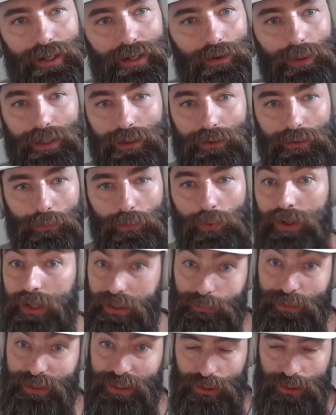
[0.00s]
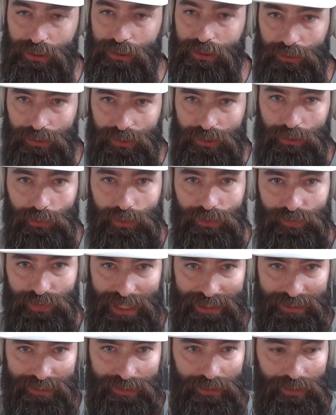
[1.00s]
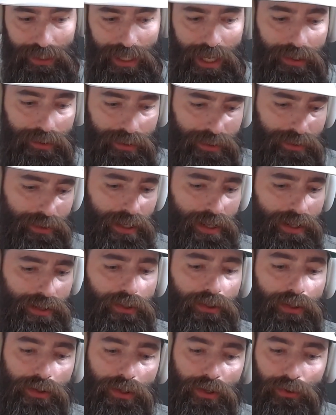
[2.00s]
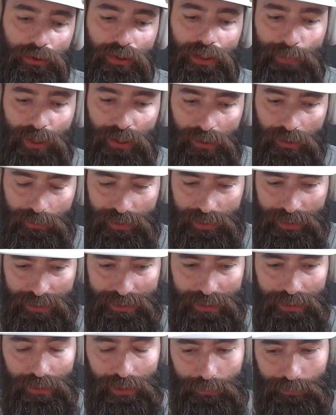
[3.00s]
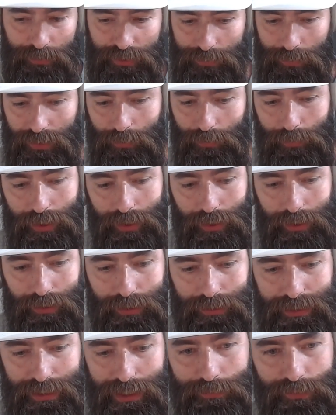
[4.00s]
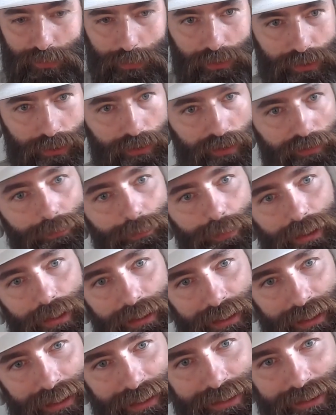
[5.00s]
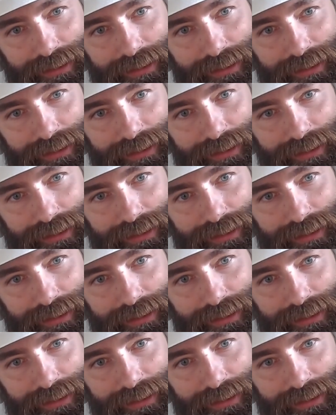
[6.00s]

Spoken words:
we weren't in a position to invest in that. And the early model within C Club was one where teams were sort of plugging into